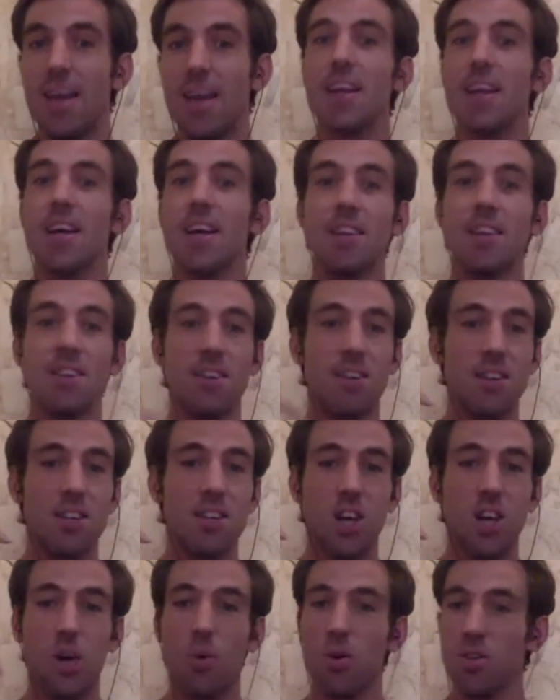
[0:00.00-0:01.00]
can
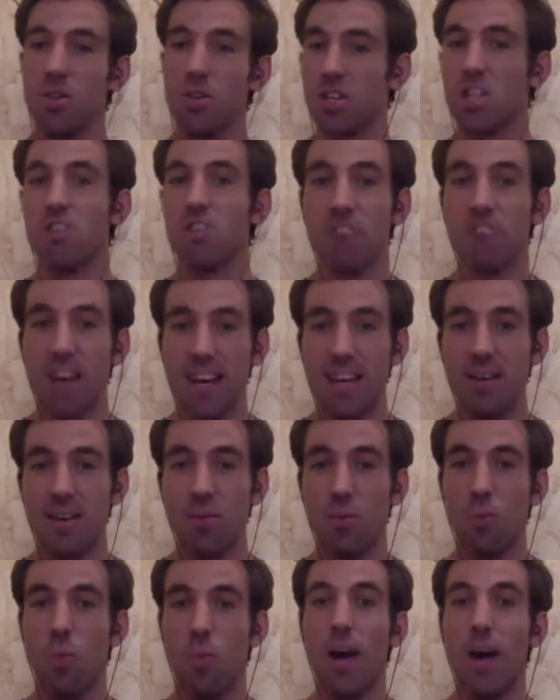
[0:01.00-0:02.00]
go on to create
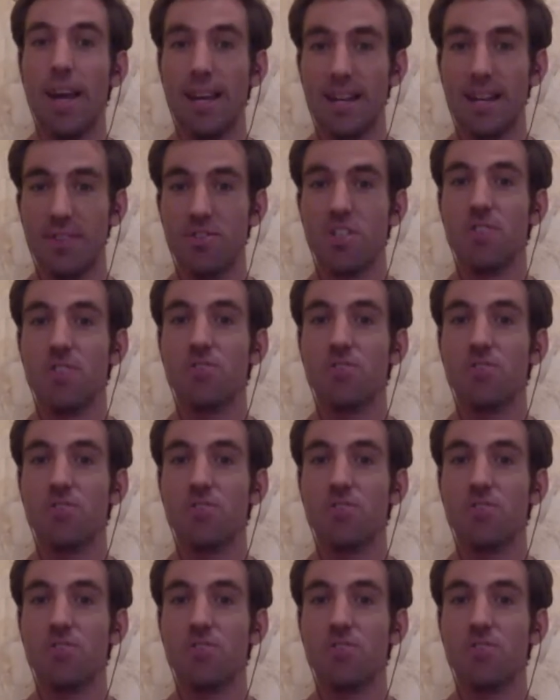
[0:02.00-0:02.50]
waves